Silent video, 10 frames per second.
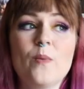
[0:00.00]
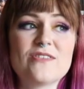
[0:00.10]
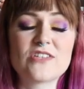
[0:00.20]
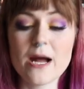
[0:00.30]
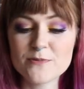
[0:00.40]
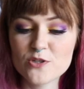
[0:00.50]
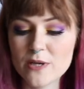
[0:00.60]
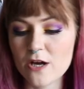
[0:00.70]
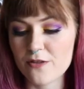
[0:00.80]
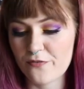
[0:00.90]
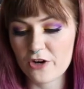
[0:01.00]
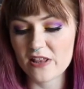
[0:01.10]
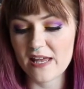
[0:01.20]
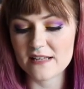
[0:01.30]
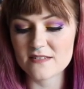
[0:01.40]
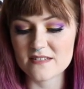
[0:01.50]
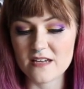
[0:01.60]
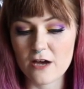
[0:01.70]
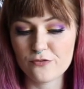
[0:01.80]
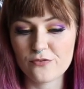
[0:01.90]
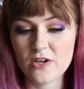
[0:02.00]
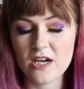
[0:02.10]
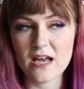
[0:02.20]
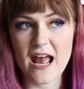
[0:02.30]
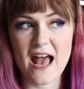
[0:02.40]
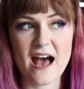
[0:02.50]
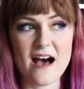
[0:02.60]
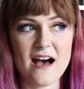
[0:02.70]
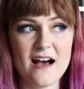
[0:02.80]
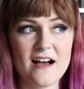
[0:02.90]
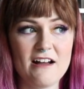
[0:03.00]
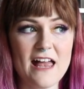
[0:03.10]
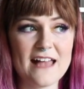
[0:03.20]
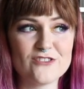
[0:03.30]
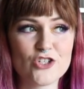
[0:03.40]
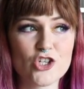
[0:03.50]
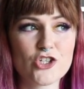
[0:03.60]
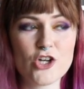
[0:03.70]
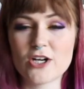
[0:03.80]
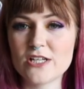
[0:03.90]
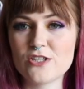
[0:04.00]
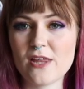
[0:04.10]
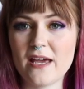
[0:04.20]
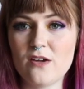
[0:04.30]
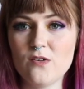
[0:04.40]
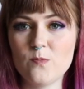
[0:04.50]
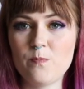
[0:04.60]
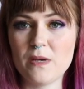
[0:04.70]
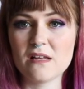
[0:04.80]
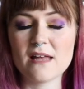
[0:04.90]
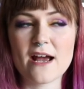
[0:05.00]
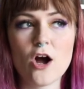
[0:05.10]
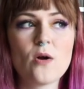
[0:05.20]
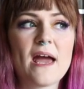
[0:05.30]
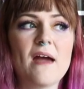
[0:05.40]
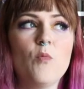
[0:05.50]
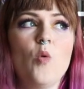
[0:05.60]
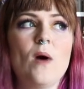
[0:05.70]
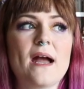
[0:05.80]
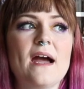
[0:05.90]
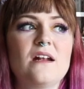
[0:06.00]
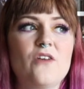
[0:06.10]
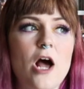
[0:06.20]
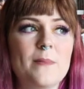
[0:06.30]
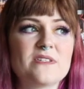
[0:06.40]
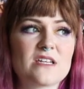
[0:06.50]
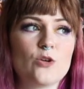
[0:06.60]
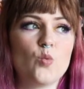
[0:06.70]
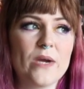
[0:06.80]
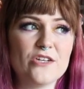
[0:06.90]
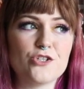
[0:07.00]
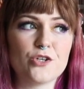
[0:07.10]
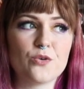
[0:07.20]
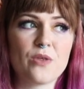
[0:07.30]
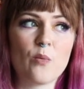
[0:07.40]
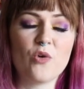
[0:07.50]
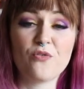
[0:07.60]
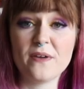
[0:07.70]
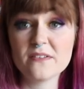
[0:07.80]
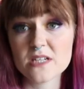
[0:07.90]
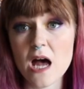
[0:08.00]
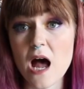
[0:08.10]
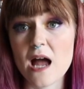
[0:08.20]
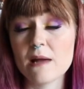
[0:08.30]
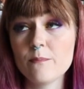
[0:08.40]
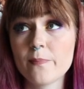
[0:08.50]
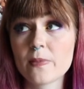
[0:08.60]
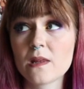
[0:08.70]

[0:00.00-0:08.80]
we stopped doing all the freelance stuff uh, and just started like being like okay well what kind of hobbies can we do that will fill time